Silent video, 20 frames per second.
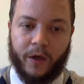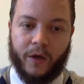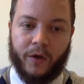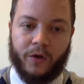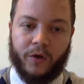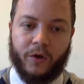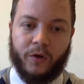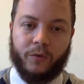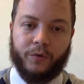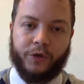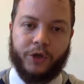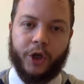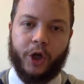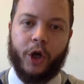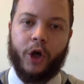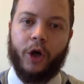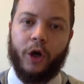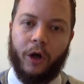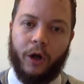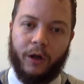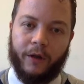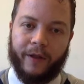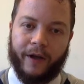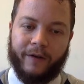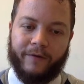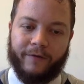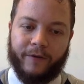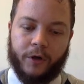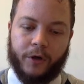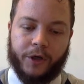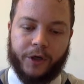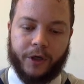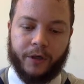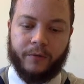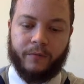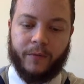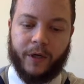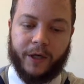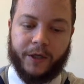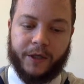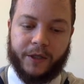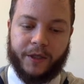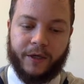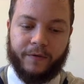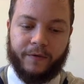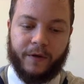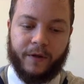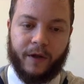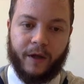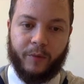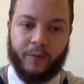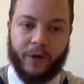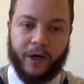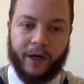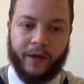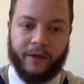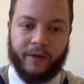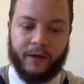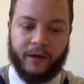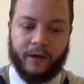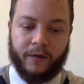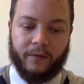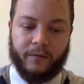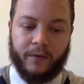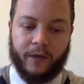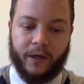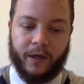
So to call that function, I just have to say python